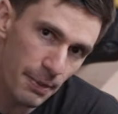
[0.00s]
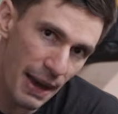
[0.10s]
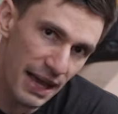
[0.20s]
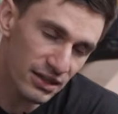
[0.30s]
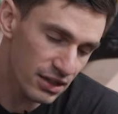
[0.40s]

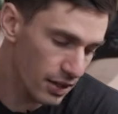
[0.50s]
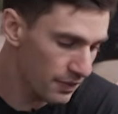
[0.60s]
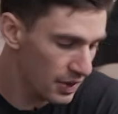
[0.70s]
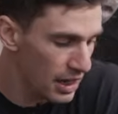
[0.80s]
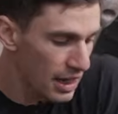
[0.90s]
bent,
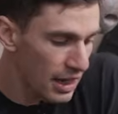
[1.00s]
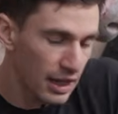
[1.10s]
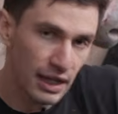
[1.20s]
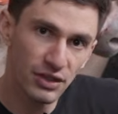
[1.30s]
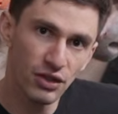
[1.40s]

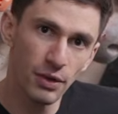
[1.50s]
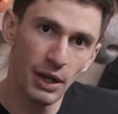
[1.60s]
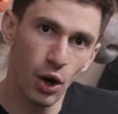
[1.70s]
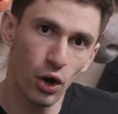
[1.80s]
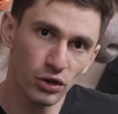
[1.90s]
it's gonna
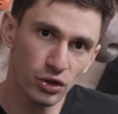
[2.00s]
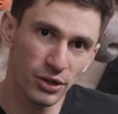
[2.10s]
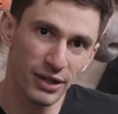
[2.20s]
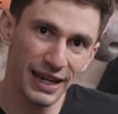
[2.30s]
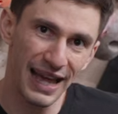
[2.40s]
be hard to
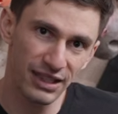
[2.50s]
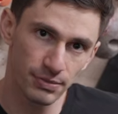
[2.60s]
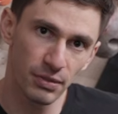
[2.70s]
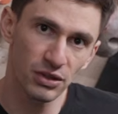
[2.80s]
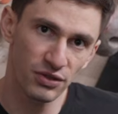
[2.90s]
create as
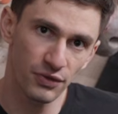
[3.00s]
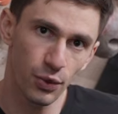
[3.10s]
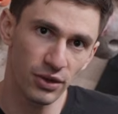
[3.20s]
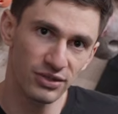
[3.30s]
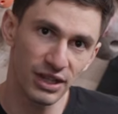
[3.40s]
much
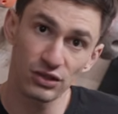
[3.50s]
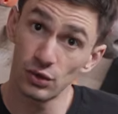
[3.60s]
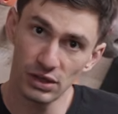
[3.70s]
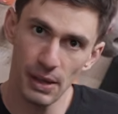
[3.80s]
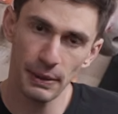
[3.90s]
force as you
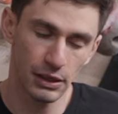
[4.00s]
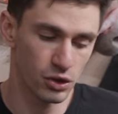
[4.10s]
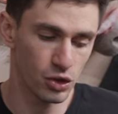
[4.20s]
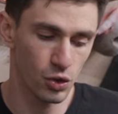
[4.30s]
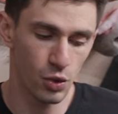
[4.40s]
typically
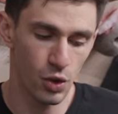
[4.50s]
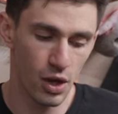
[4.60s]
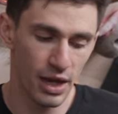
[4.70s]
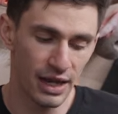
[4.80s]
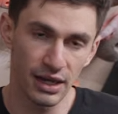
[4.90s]
do
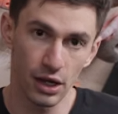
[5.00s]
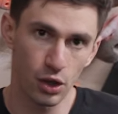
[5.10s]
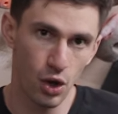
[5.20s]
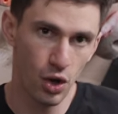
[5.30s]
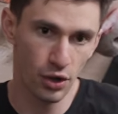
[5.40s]
in a
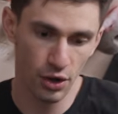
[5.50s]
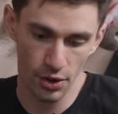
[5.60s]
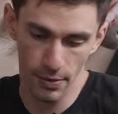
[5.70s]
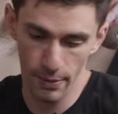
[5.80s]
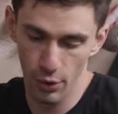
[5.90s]

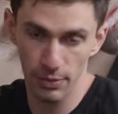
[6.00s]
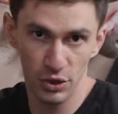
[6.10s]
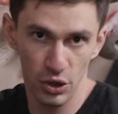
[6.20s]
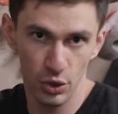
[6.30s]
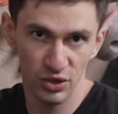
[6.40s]
longer, more
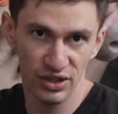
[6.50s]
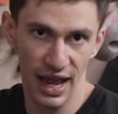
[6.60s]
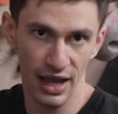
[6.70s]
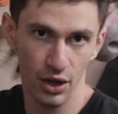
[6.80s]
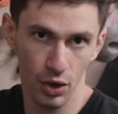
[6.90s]
obtuse
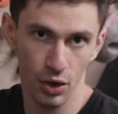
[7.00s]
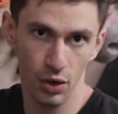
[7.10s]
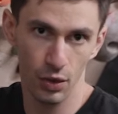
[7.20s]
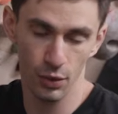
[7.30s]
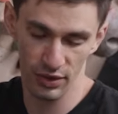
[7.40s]
angle
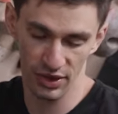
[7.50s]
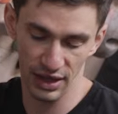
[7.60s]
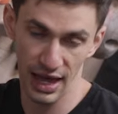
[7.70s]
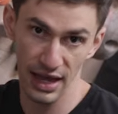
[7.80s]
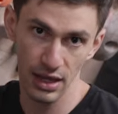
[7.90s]
with the
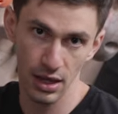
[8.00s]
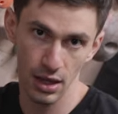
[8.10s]
leg.